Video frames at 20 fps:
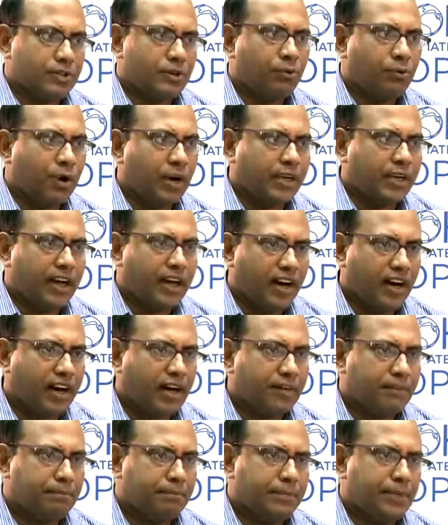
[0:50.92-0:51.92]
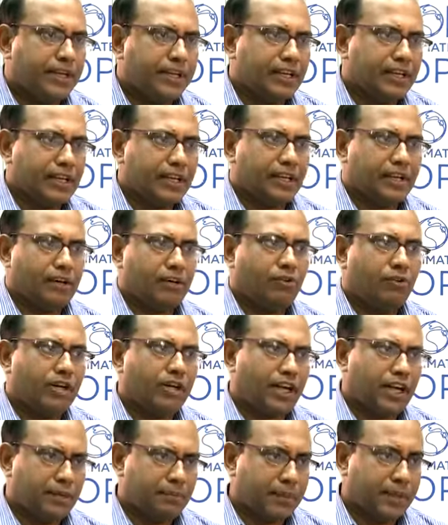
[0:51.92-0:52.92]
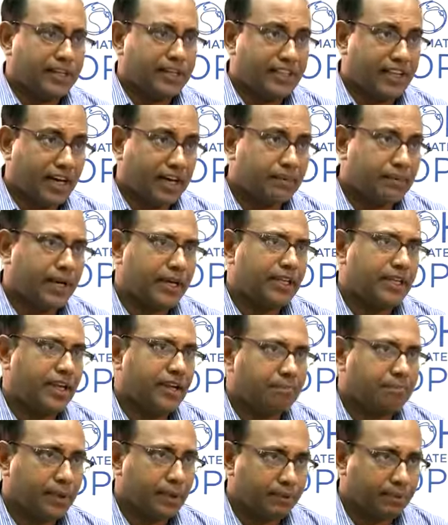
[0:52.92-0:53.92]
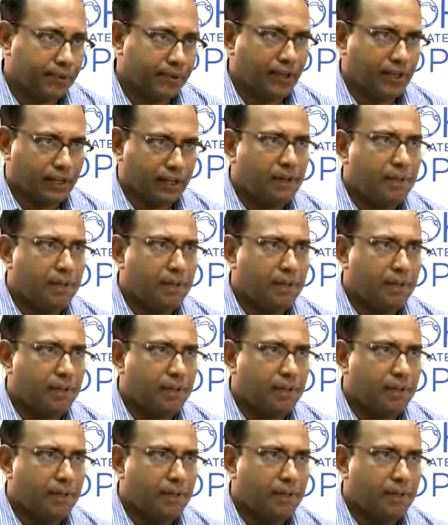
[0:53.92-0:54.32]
what are being uh, what are being done by the people.